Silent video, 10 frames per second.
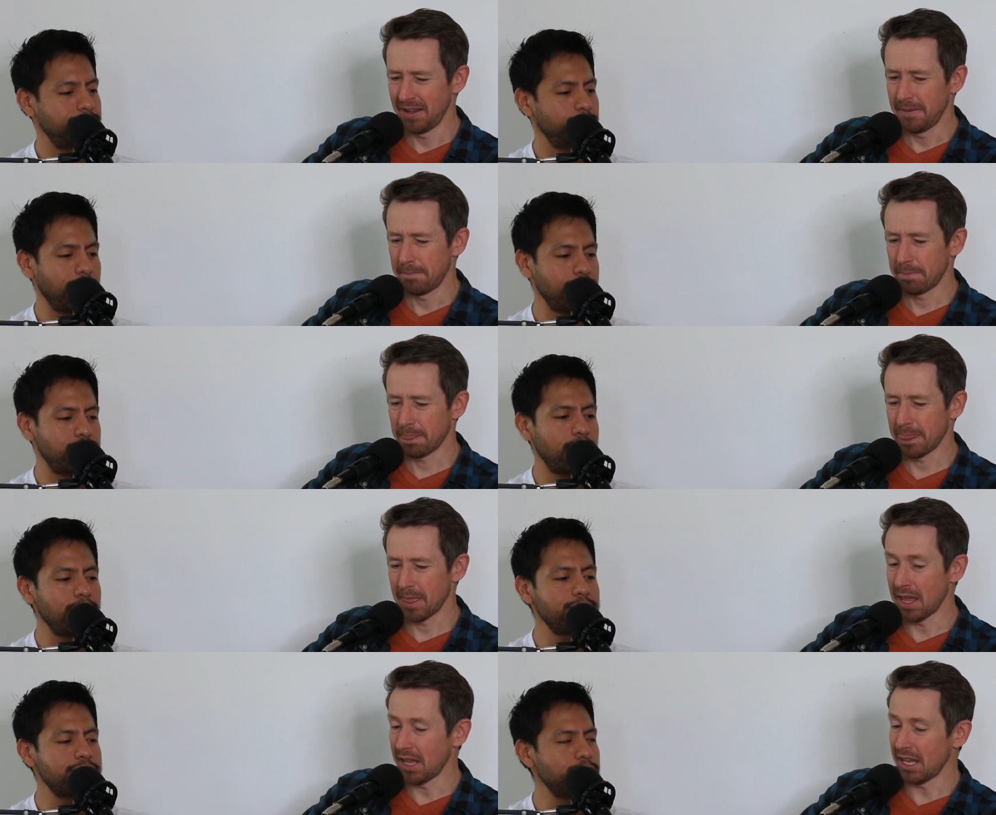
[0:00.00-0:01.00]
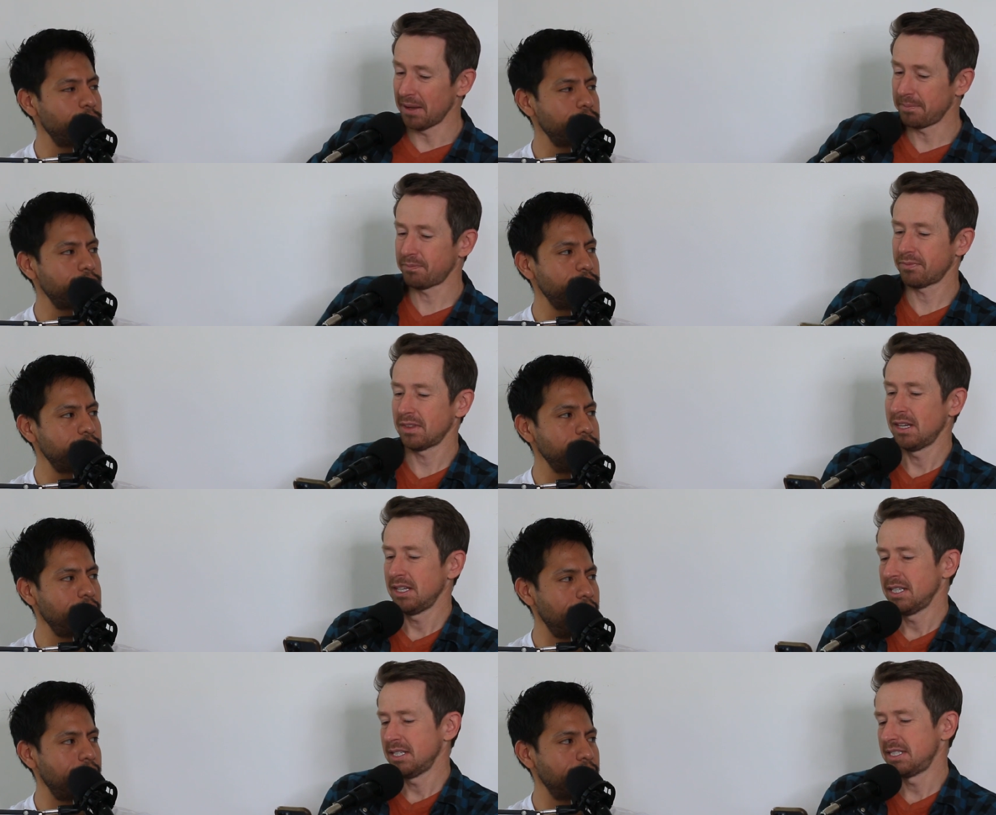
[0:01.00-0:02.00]
Speaker 1: Monticello is a whole different
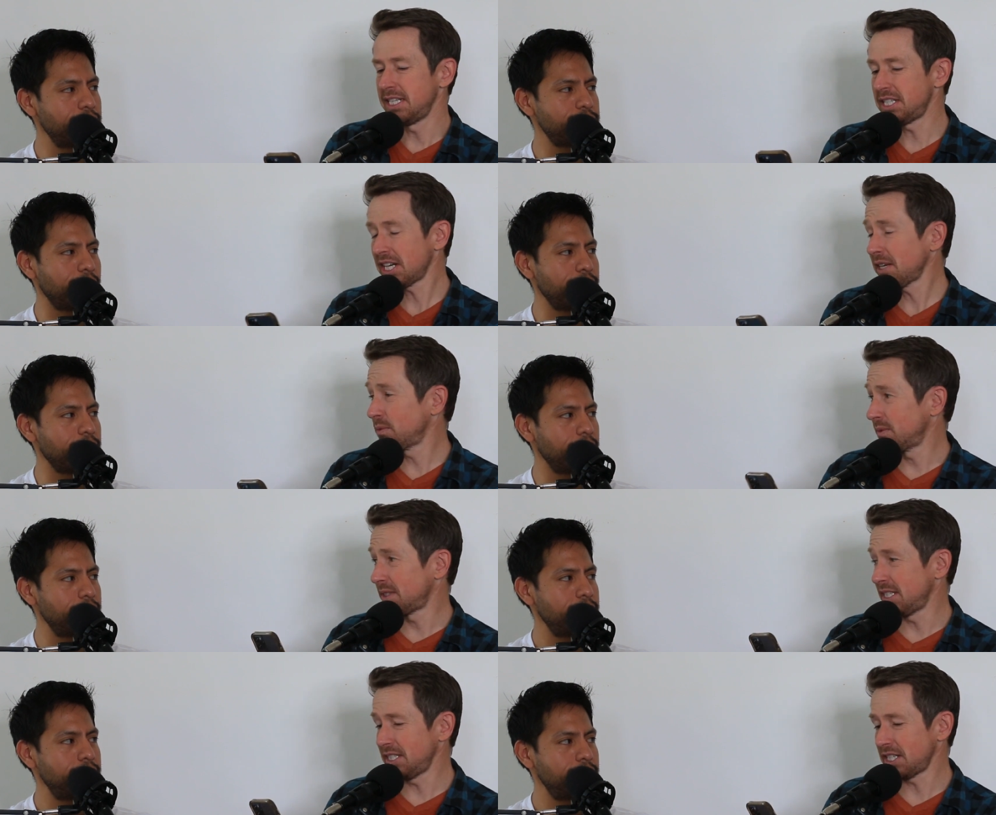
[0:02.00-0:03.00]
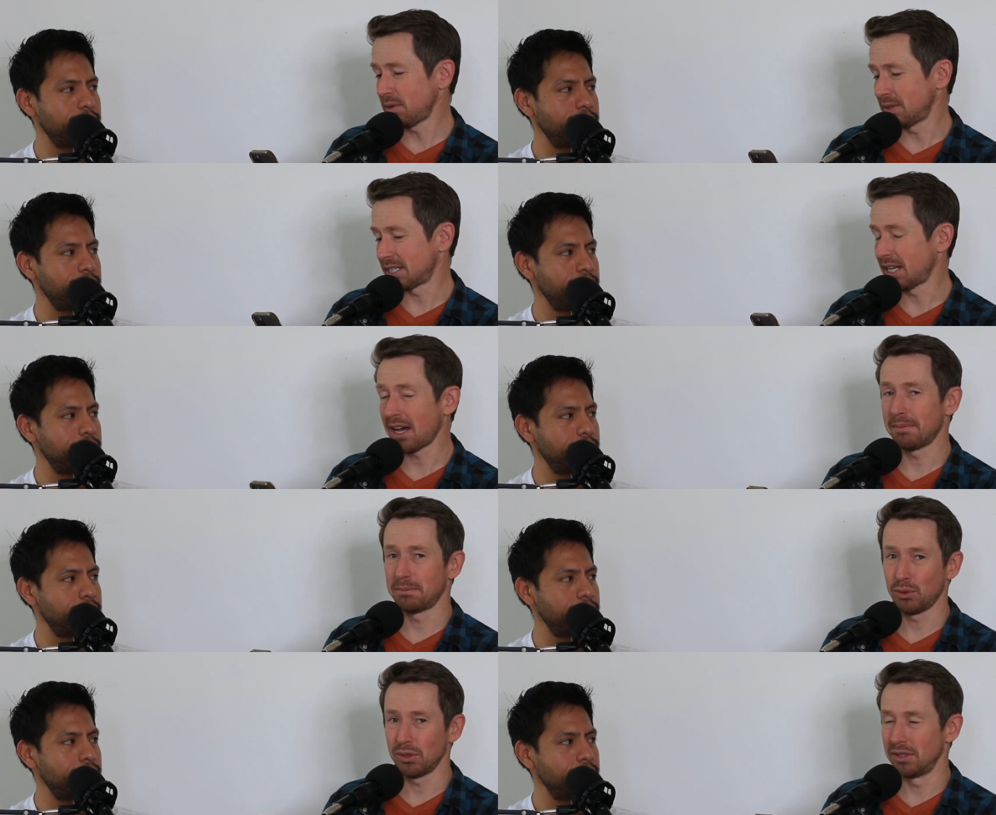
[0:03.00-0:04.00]
yeah. TJ TJ was not
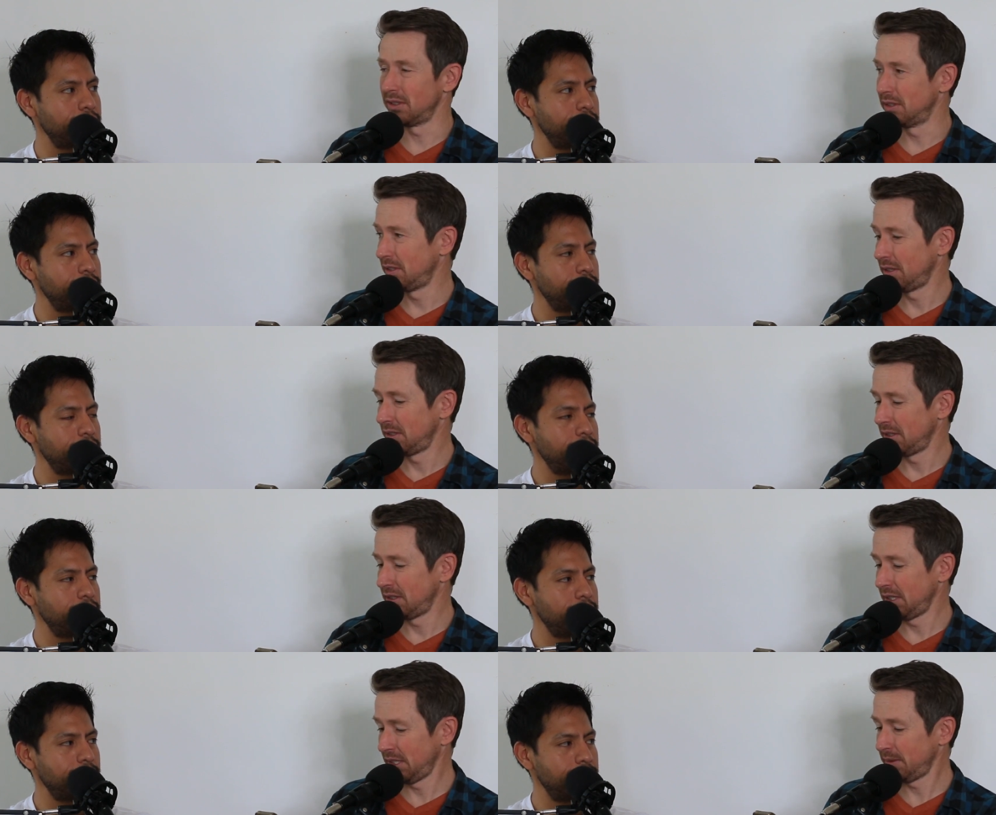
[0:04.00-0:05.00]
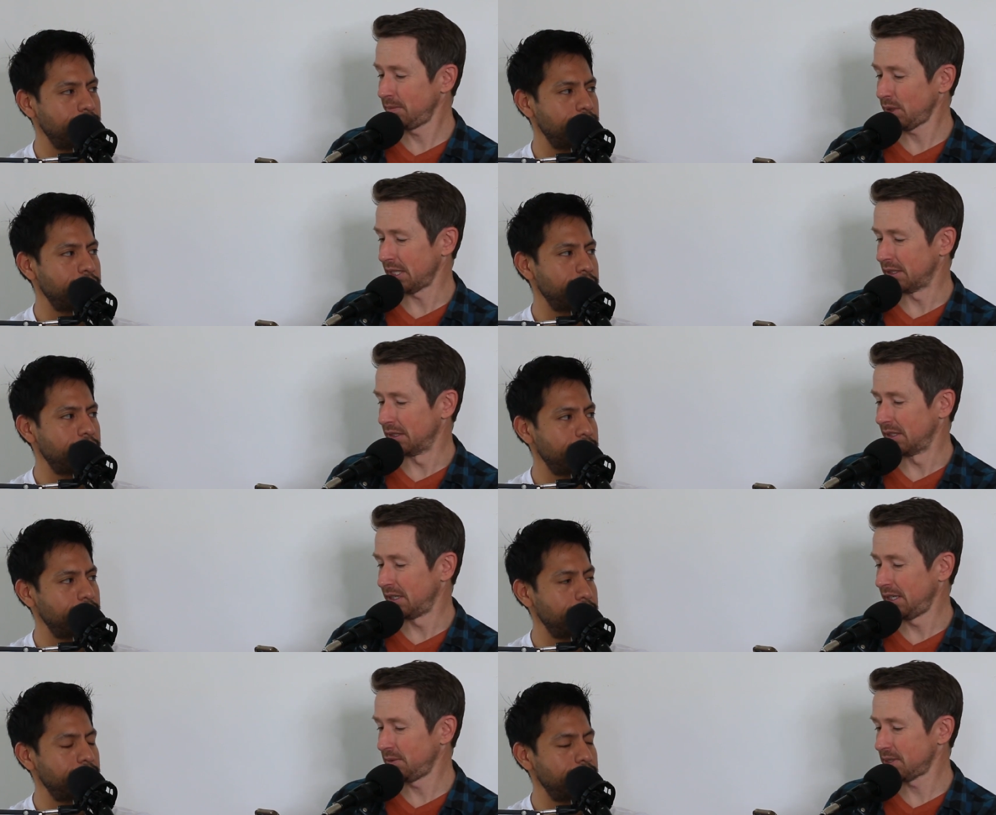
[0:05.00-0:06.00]
born in Britain.
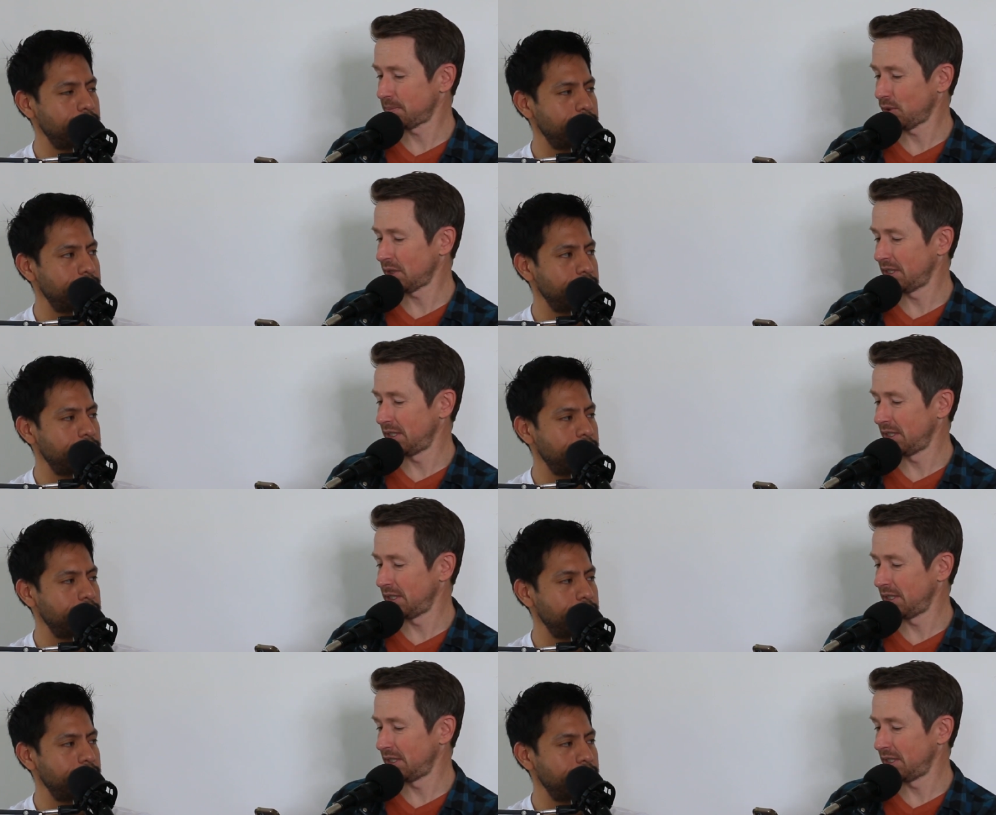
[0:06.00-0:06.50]
He was born